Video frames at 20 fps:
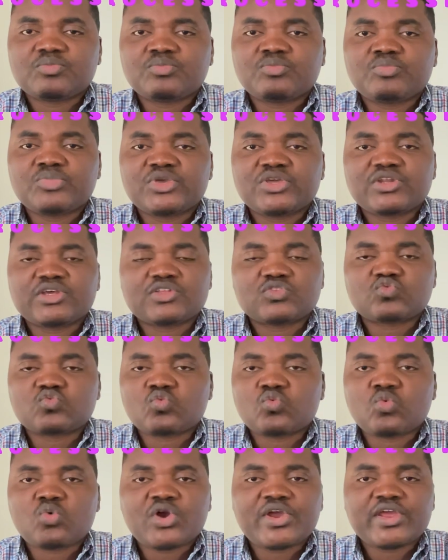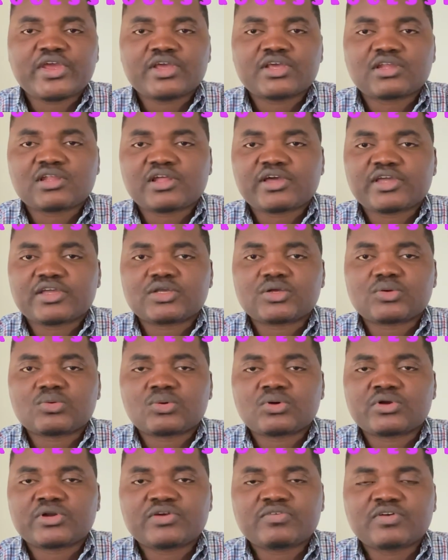being it work, like
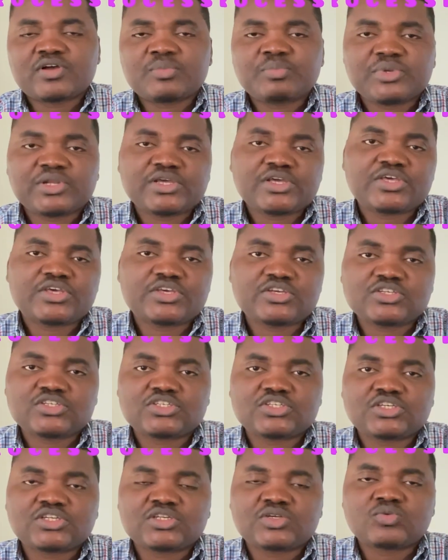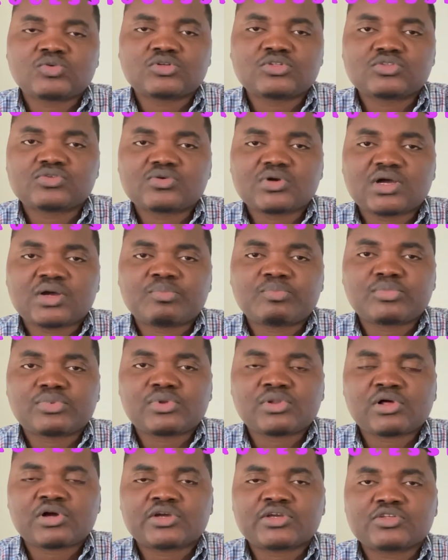whatever application you want to
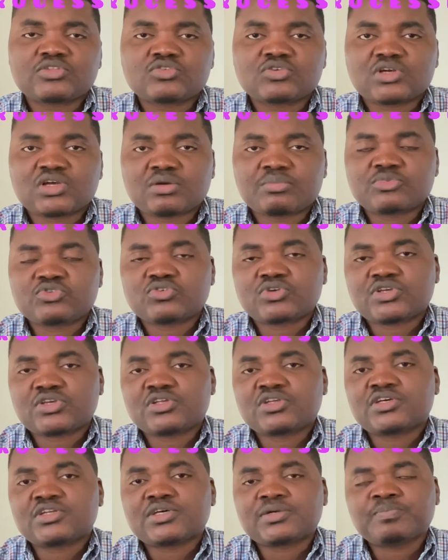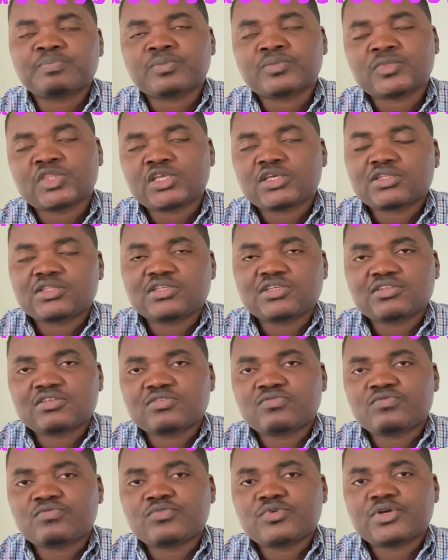apply to come to Canada. This is
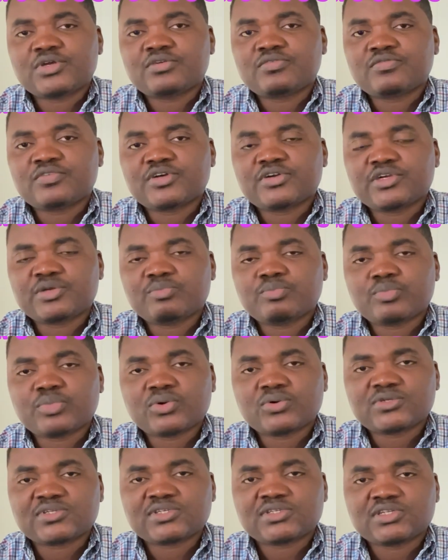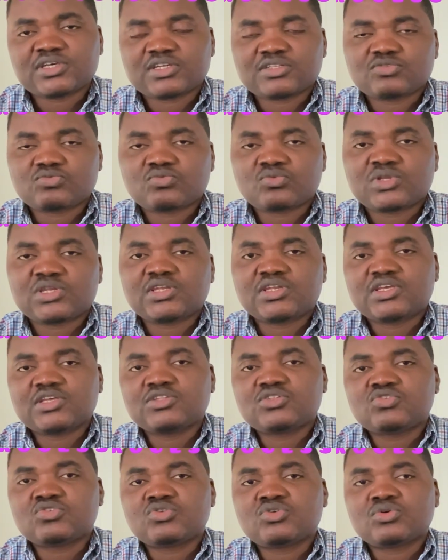very, very important that we need
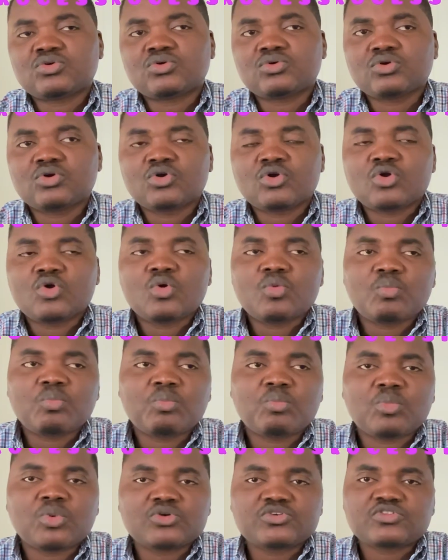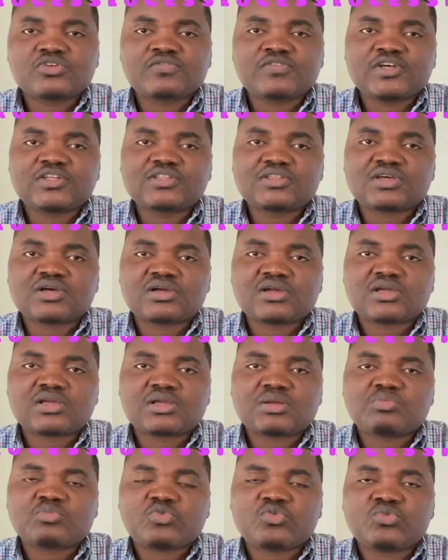to know. Most of the
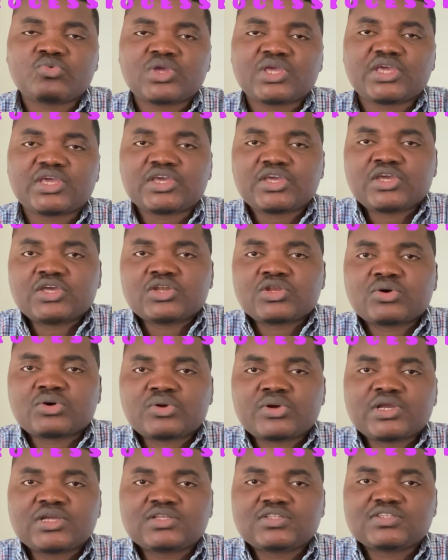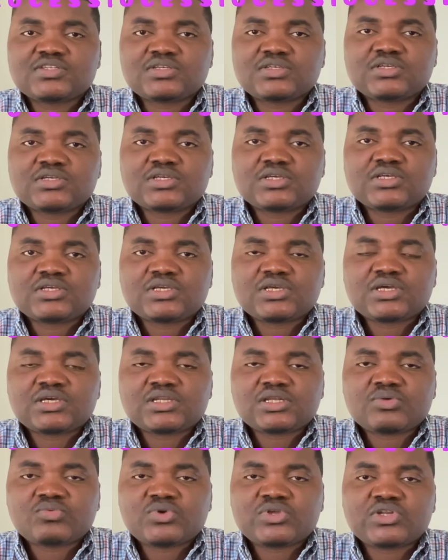time we ignore it and
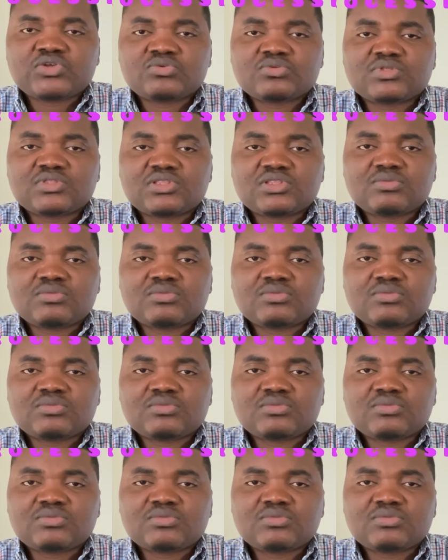then we don't